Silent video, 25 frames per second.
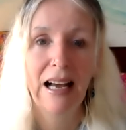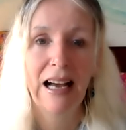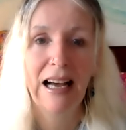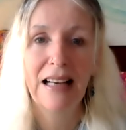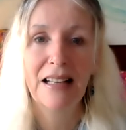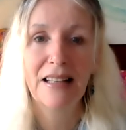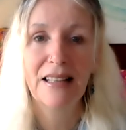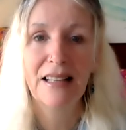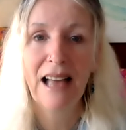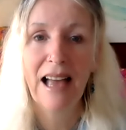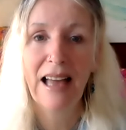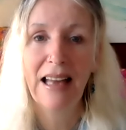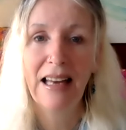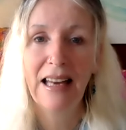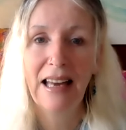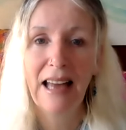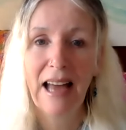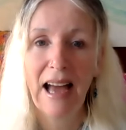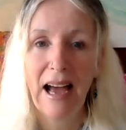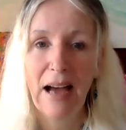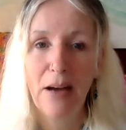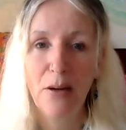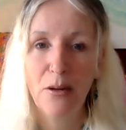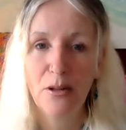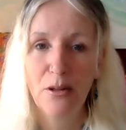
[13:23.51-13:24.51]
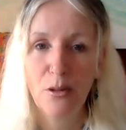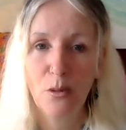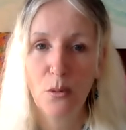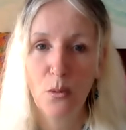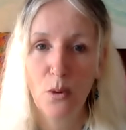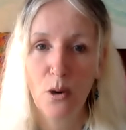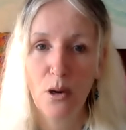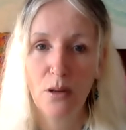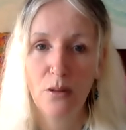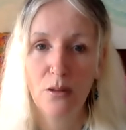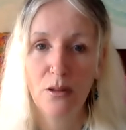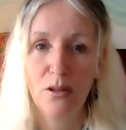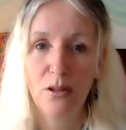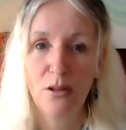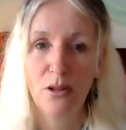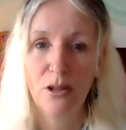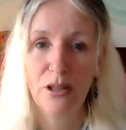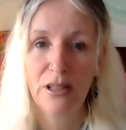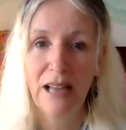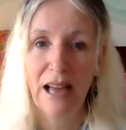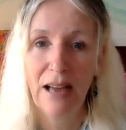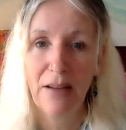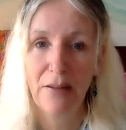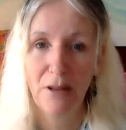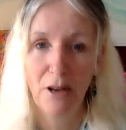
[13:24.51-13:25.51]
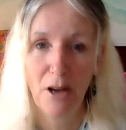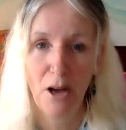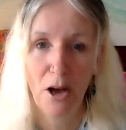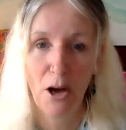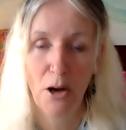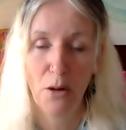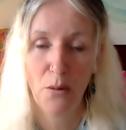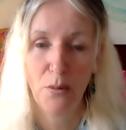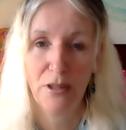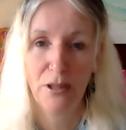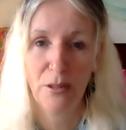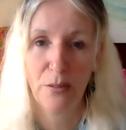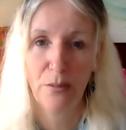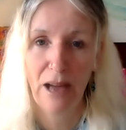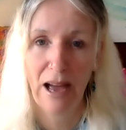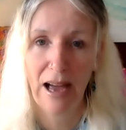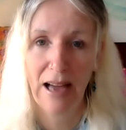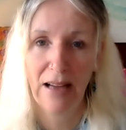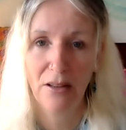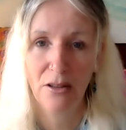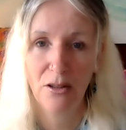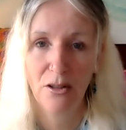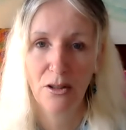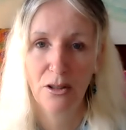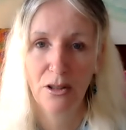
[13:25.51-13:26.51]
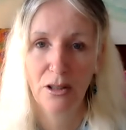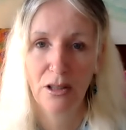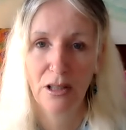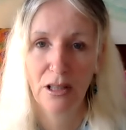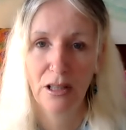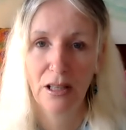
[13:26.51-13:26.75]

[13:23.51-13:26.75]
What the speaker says: as any outer world could ever hope to match.